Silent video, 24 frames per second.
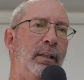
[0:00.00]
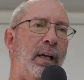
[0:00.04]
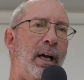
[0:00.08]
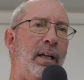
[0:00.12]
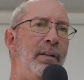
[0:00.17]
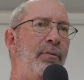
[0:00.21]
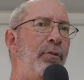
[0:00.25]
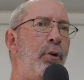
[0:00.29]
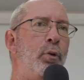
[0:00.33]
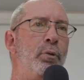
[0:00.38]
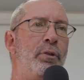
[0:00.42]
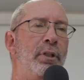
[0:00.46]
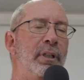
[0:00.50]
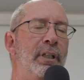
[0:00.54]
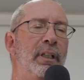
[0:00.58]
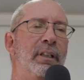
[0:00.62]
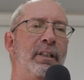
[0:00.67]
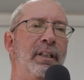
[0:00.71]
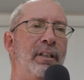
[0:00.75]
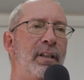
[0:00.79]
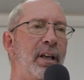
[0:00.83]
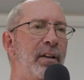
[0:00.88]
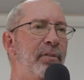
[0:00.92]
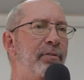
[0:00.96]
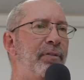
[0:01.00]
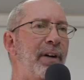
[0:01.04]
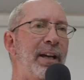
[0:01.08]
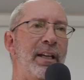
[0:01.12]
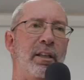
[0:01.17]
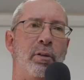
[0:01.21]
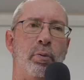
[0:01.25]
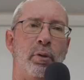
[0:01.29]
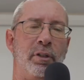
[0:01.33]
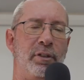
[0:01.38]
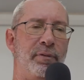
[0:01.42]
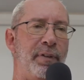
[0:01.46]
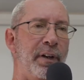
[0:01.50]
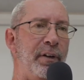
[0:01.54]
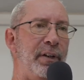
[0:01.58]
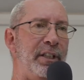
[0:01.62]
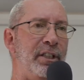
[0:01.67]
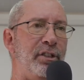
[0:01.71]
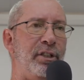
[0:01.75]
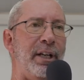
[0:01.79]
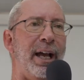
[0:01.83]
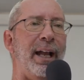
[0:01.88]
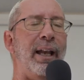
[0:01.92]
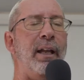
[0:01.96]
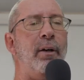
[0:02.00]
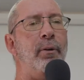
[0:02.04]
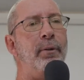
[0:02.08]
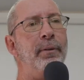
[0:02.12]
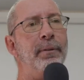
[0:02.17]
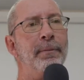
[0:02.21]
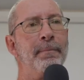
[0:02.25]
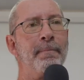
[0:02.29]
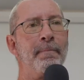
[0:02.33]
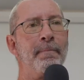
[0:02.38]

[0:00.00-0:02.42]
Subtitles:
Unfortunately, their faith was very shallow.